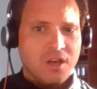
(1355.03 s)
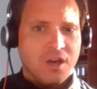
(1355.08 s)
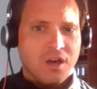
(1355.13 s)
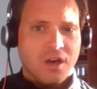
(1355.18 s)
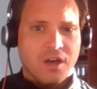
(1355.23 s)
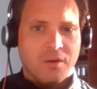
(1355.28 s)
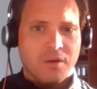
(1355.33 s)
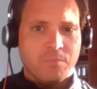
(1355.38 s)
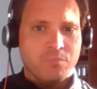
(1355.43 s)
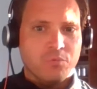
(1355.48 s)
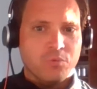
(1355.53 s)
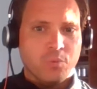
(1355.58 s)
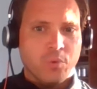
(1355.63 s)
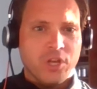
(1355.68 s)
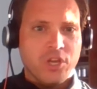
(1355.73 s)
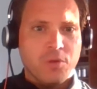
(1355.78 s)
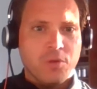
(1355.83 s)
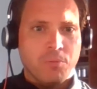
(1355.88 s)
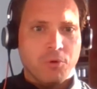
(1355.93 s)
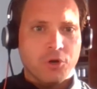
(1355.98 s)

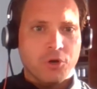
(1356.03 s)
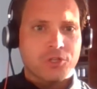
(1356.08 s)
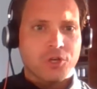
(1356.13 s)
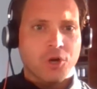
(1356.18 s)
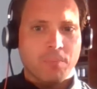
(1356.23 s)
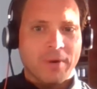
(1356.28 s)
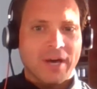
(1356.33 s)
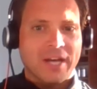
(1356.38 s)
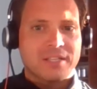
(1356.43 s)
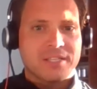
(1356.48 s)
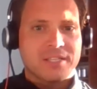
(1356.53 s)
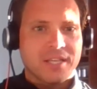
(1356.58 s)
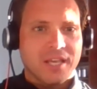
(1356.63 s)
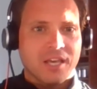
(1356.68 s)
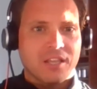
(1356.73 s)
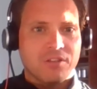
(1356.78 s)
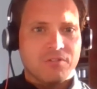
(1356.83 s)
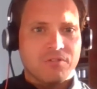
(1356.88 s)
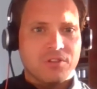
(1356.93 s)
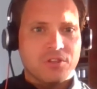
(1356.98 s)
When you boys got back
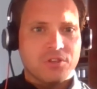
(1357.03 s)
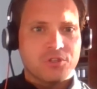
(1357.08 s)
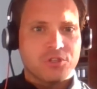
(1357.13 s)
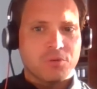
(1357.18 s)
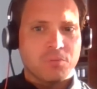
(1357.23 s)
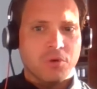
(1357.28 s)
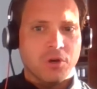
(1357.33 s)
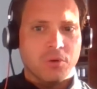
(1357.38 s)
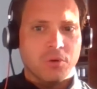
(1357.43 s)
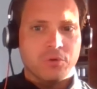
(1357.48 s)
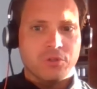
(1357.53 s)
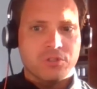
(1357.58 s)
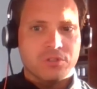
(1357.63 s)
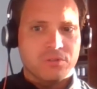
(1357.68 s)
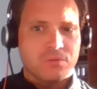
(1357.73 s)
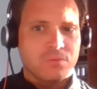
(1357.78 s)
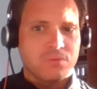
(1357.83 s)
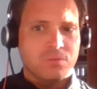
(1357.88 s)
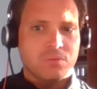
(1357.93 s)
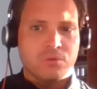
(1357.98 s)
together in the summer,
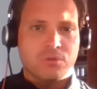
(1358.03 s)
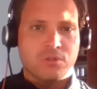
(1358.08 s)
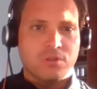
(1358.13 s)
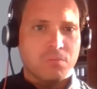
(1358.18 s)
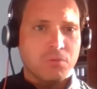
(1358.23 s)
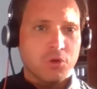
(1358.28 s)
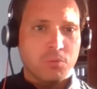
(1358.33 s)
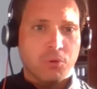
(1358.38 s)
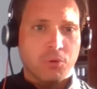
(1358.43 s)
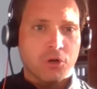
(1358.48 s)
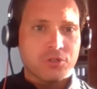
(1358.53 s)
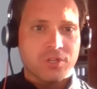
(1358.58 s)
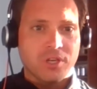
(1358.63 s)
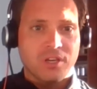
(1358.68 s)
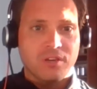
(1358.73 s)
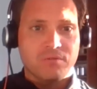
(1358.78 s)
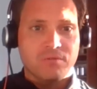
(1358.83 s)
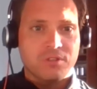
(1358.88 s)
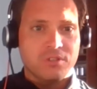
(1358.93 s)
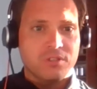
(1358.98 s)
was the mood positive?